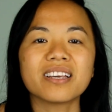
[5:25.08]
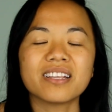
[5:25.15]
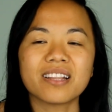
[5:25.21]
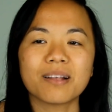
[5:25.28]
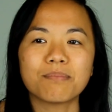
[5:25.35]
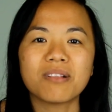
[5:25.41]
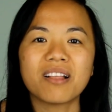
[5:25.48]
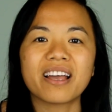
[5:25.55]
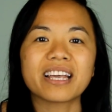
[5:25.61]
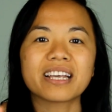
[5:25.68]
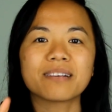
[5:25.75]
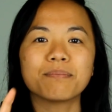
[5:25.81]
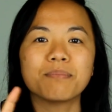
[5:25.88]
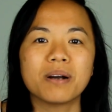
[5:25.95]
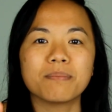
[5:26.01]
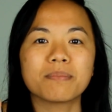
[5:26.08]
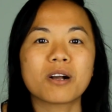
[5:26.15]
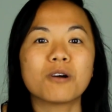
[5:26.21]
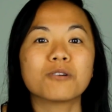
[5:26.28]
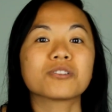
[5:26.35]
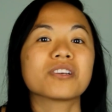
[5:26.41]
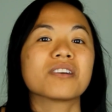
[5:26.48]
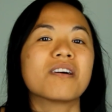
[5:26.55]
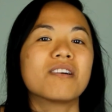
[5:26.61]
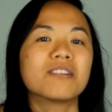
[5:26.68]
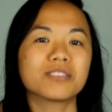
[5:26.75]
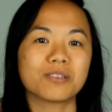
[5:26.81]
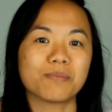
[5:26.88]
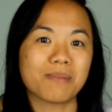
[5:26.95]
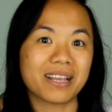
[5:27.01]
in applying permaculture
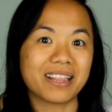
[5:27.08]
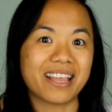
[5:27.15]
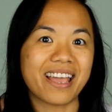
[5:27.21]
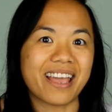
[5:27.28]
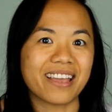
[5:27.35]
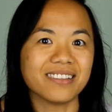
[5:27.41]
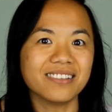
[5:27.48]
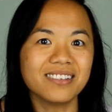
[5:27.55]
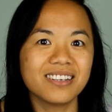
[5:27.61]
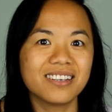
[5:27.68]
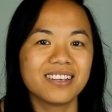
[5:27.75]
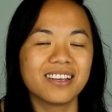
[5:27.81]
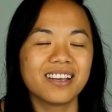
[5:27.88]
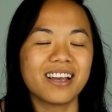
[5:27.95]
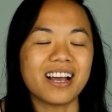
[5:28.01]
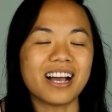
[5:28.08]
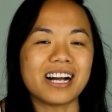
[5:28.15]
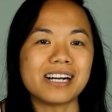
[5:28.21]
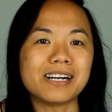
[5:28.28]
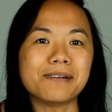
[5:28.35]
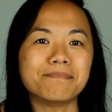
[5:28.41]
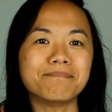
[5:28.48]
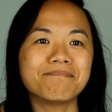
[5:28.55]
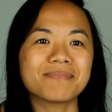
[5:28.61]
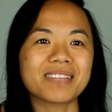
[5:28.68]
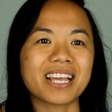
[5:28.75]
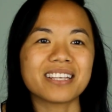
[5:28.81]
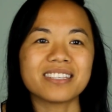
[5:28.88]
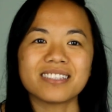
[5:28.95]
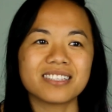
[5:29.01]
onto my land,
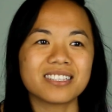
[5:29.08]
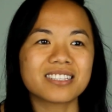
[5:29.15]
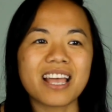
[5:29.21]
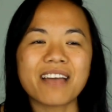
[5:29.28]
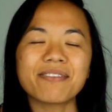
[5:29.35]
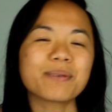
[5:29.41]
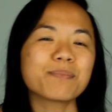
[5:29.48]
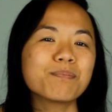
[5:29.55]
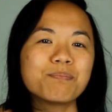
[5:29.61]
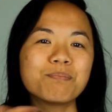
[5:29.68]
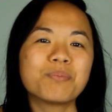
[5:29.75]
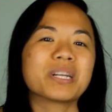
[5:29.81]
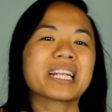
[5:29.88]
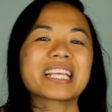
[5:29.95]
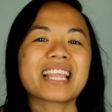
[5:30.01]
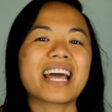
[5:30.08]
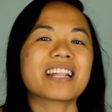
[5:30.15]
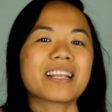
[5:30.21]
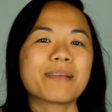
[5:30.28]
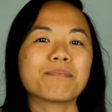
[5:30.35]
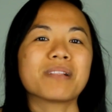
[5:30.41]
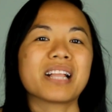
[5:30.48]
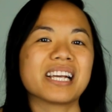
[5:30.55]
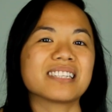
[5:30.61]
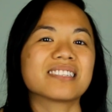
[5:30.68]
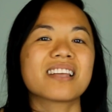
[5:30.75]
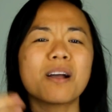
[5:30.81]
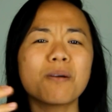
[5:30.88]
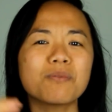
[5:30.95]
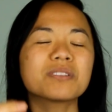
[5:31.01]
and just putting that in place.
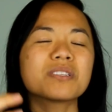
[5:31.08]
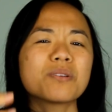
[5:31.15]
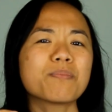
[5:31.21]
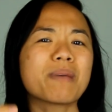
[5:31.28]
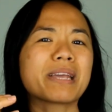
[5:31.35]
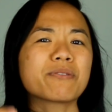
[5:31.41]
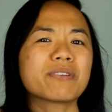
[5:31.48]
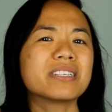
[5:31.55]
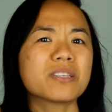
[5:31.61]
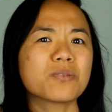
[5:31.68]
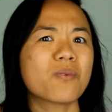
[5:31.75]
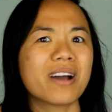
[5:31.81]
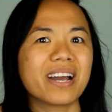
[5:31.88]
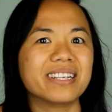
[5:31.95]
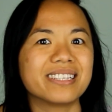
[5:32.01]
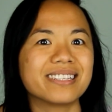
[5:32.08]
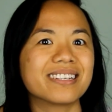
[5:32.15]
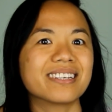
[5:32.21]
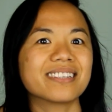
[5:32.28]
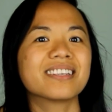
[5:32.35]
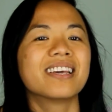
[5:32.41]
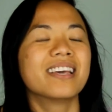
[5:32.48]
That was the main reason why I did it.